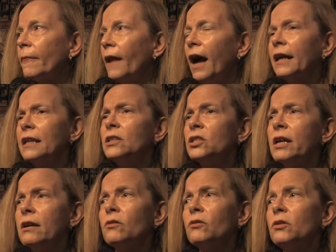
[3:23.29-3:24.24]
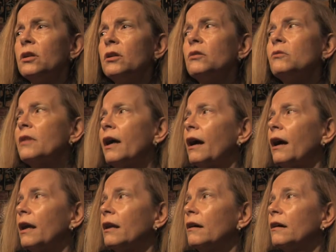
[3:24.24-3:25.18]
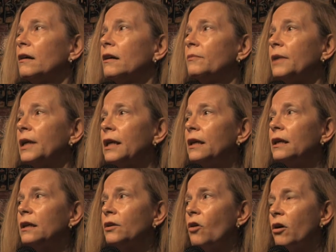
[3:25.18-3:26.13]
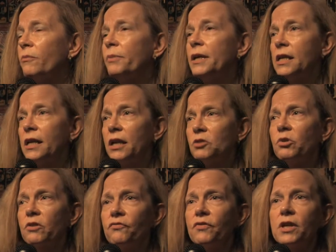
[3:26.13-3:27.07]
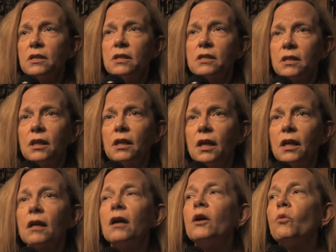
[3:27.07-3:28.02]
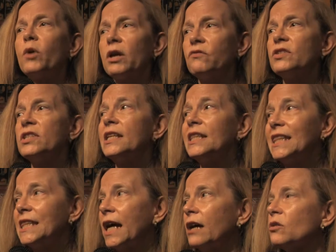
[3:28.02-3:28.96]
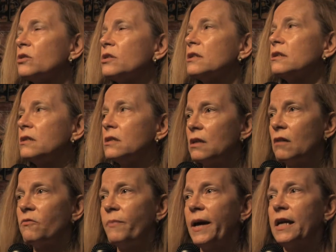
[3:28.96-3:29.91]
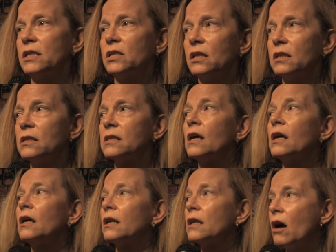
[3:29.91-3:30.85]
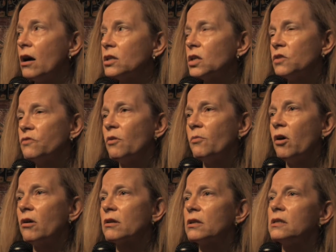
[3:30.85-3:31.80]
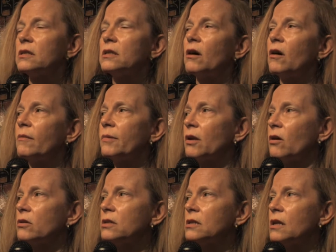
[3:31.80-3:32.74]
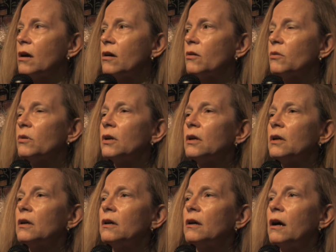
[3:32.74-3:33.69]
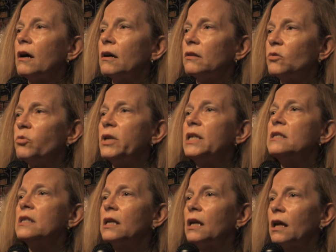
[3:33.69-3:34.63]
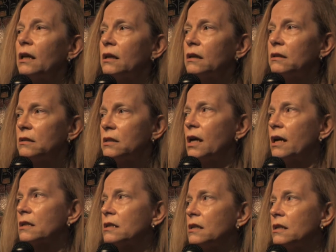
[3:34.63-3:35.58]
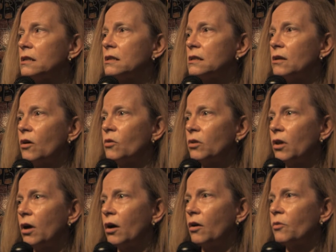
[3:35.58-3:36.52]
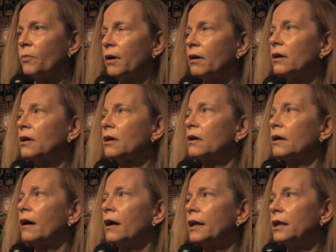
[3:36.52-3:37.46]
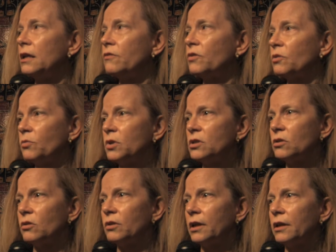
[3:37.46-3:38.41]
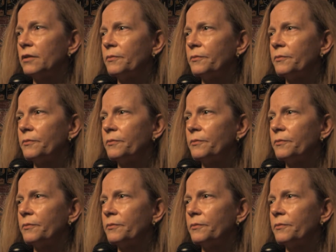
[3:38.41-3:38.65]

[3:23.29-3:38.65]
I can tell you that um, in our pediatric fitness clinic, we have seen thousands of patients, not just from Arkansas, but also uh, Louisiana, Texas, Oklahoma, and even Missouri.